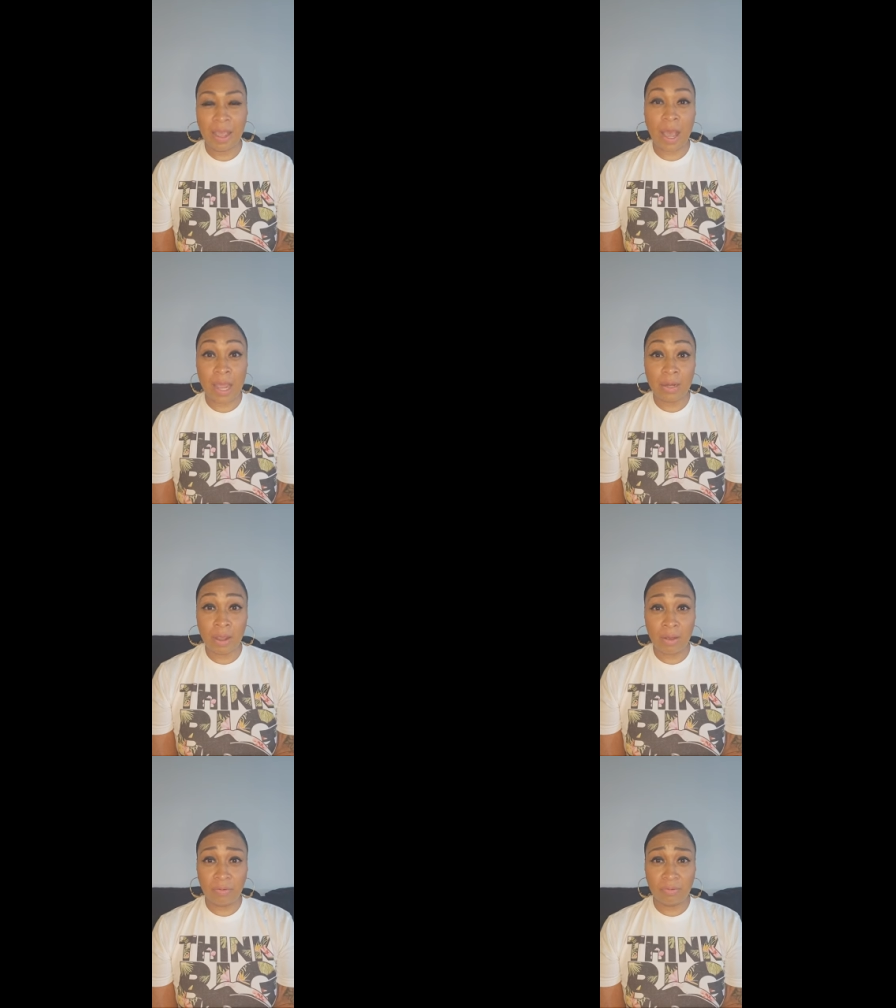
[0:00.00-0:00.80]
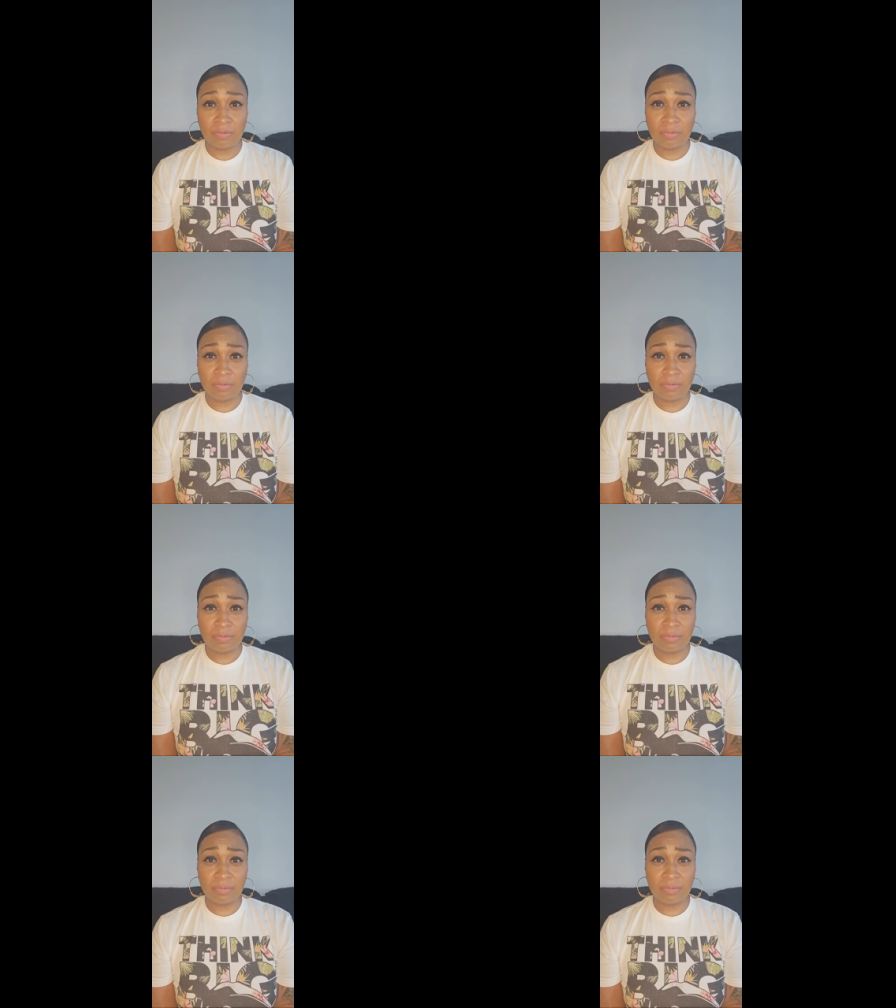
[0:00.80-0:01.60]
I know.
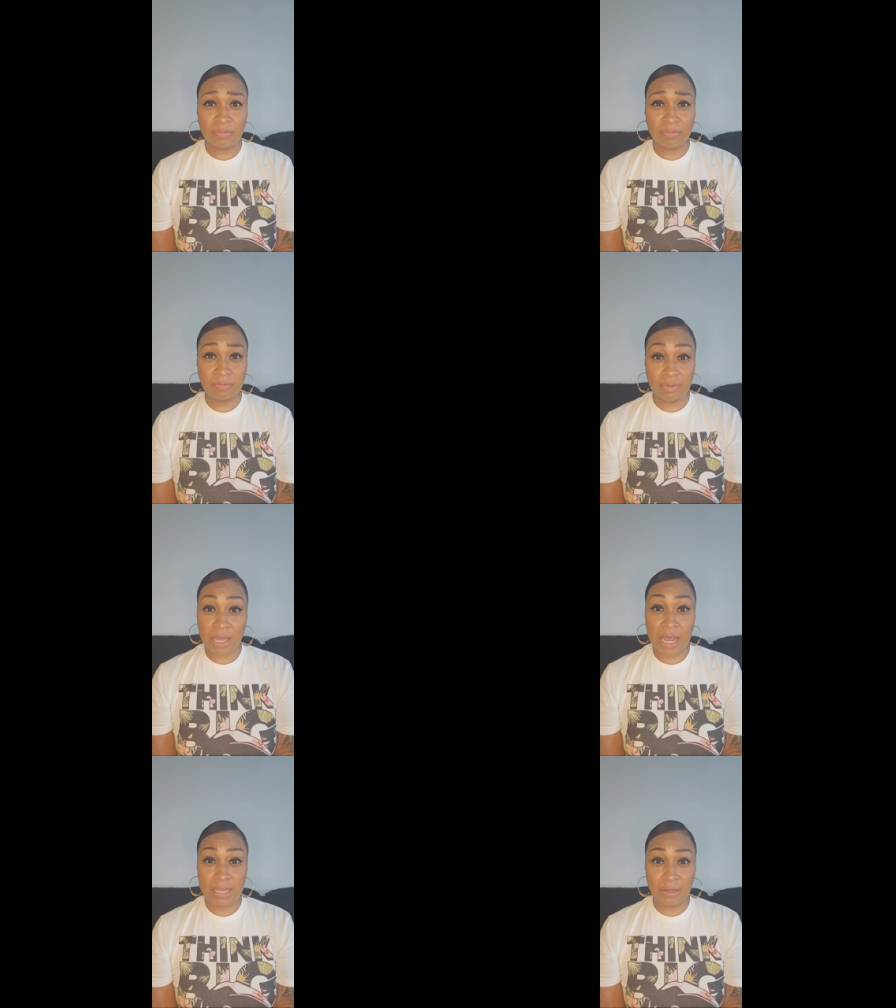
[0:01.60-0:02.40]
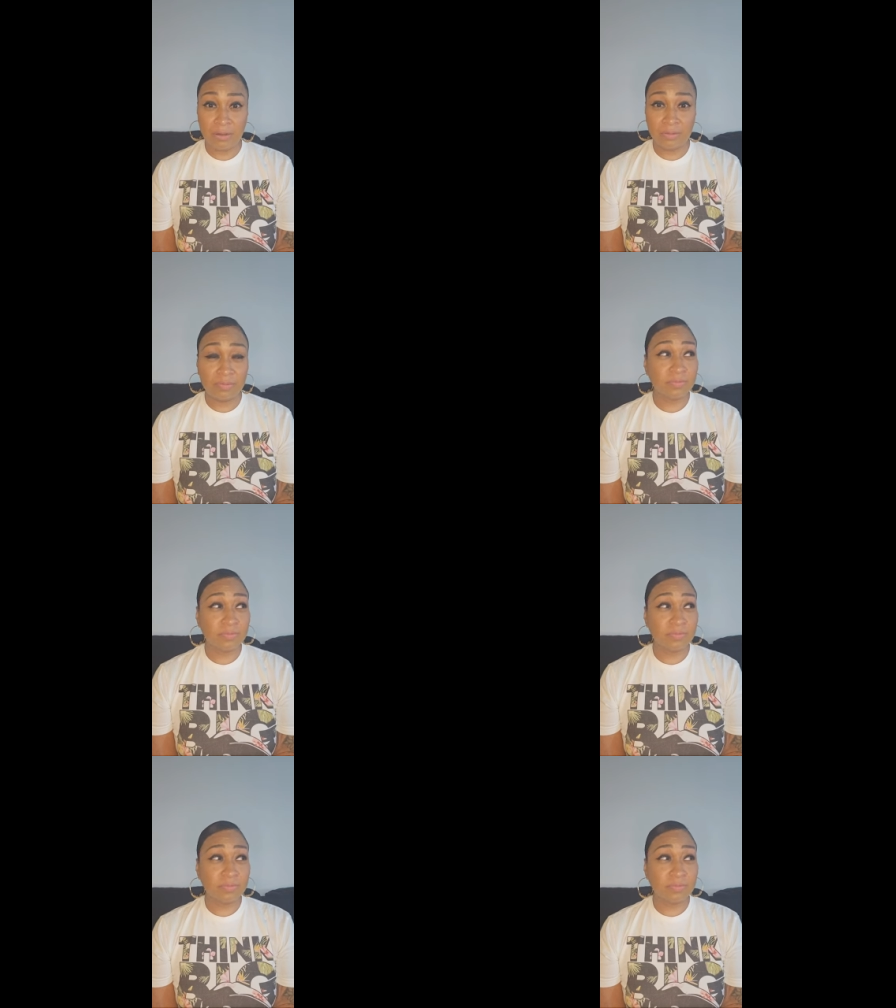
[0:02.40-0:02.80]
I know.